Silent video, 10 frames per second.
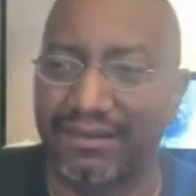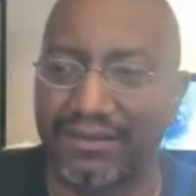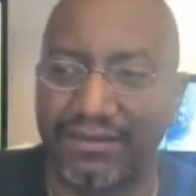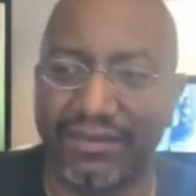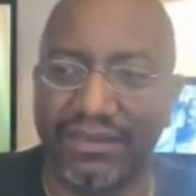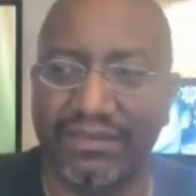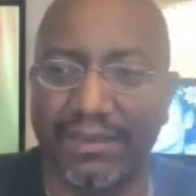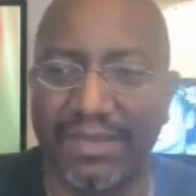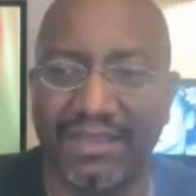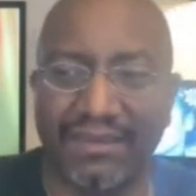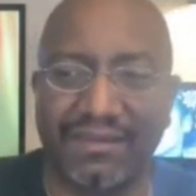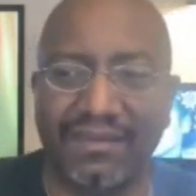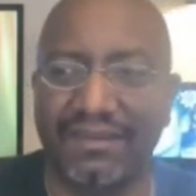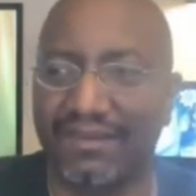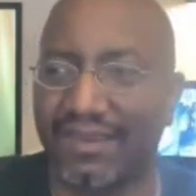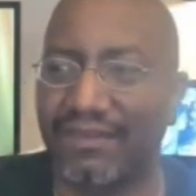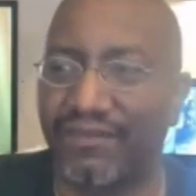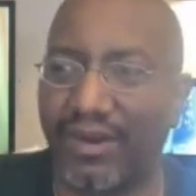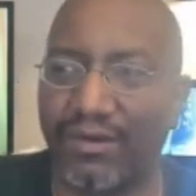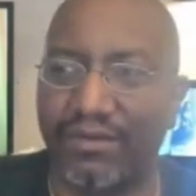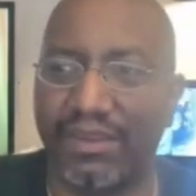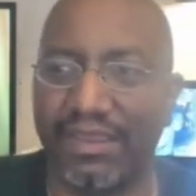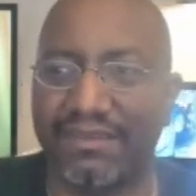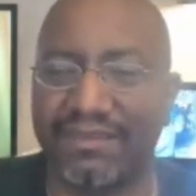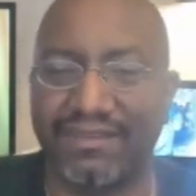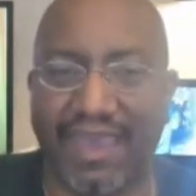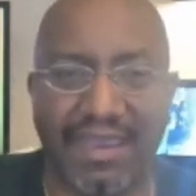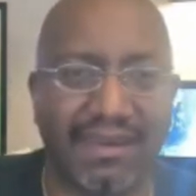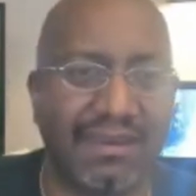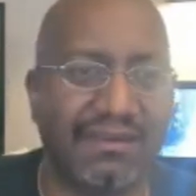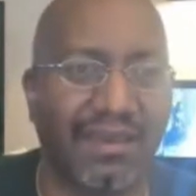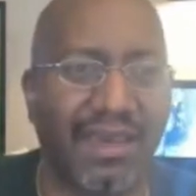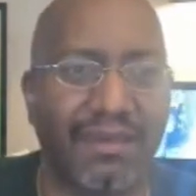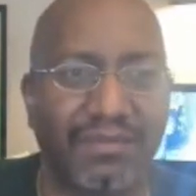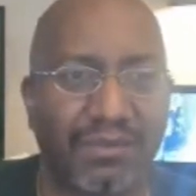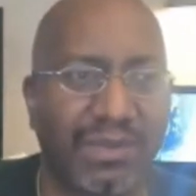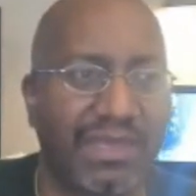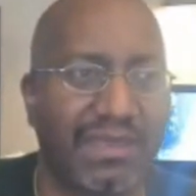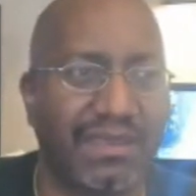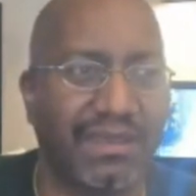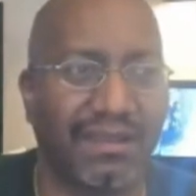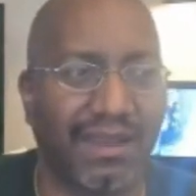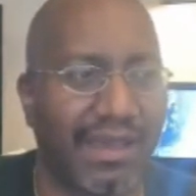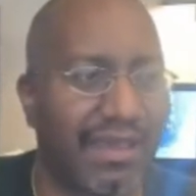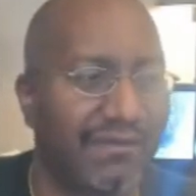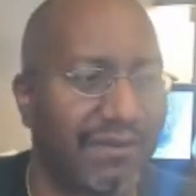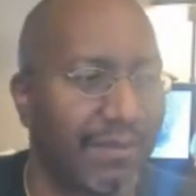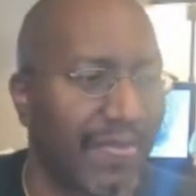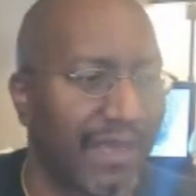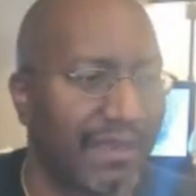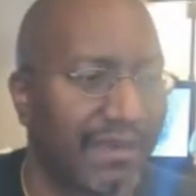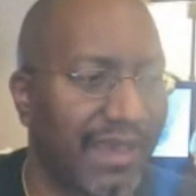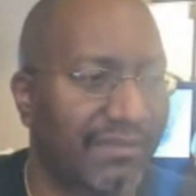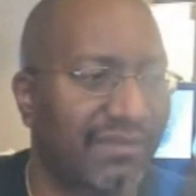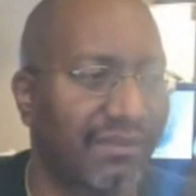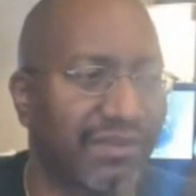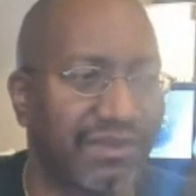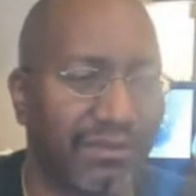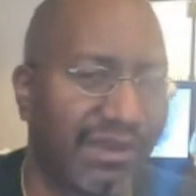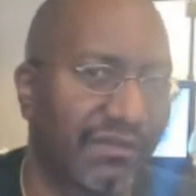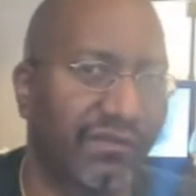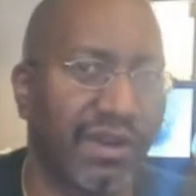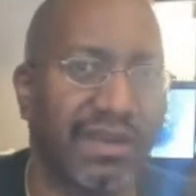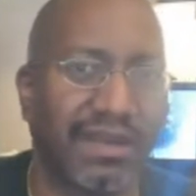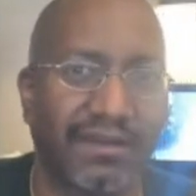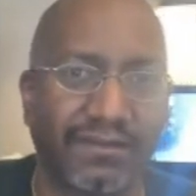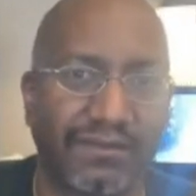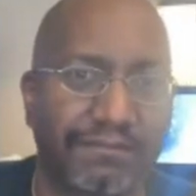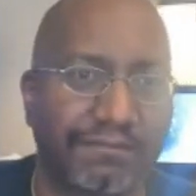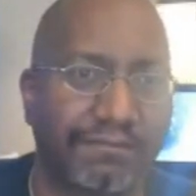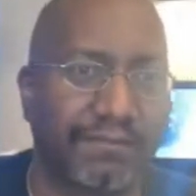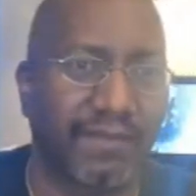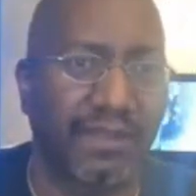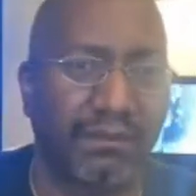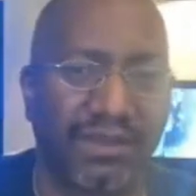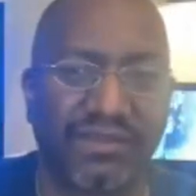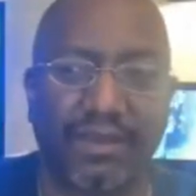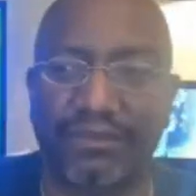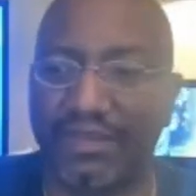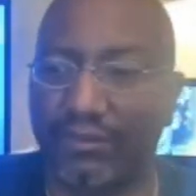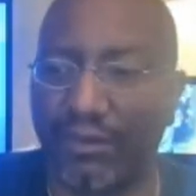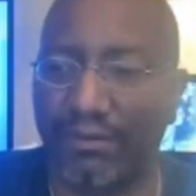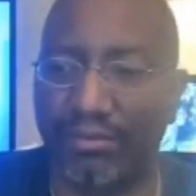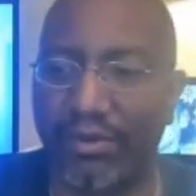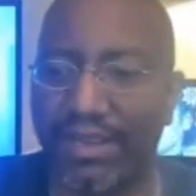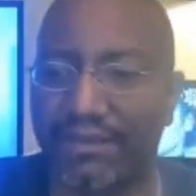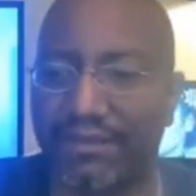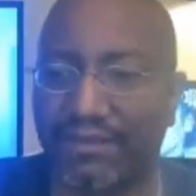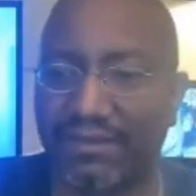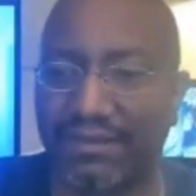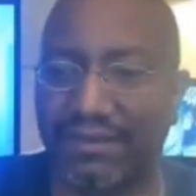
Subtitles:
So this is a very exciting time to be alive. Not something to be afraid of, but something to embrace